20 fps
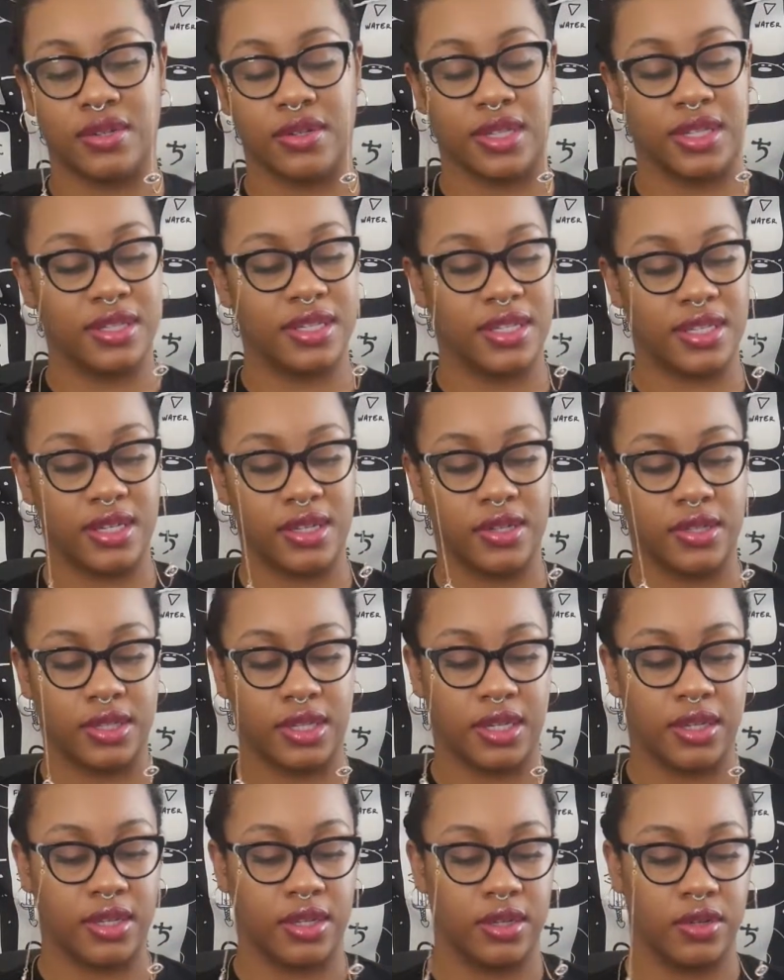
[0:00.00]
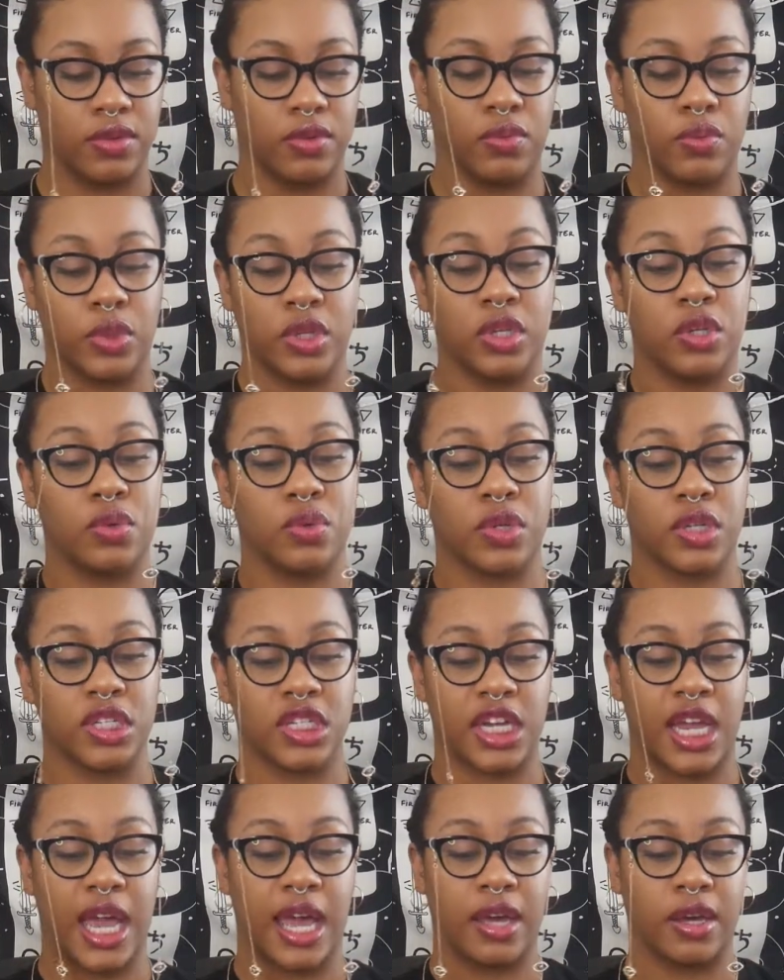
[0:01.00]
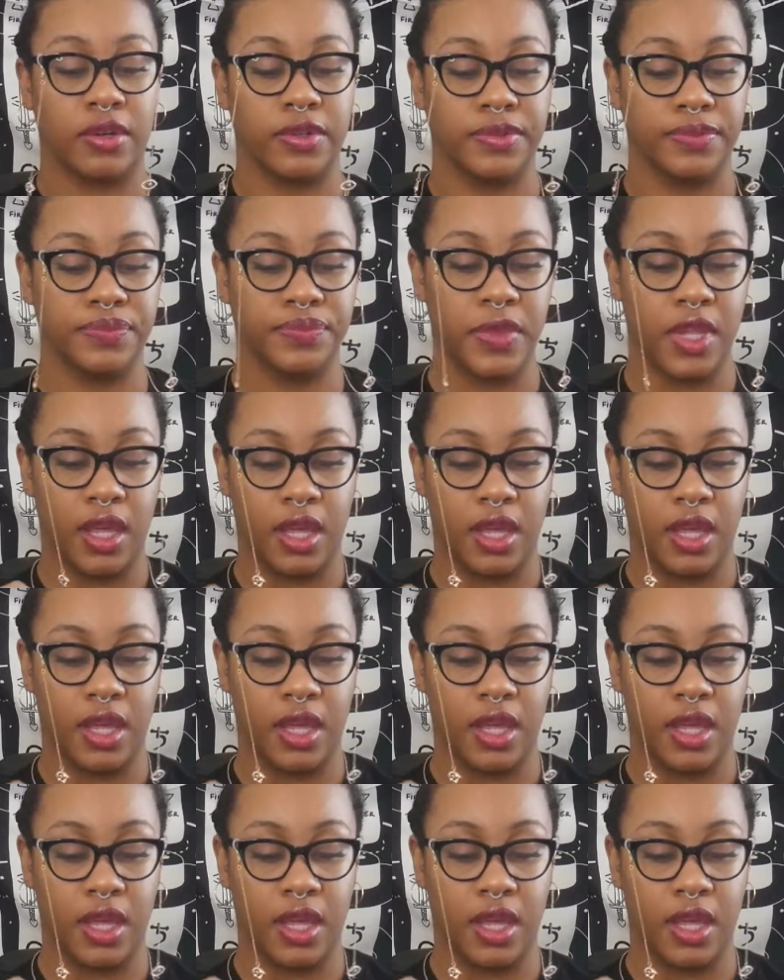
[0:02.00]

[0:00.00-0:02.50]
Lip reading: instilled in you when you were a child.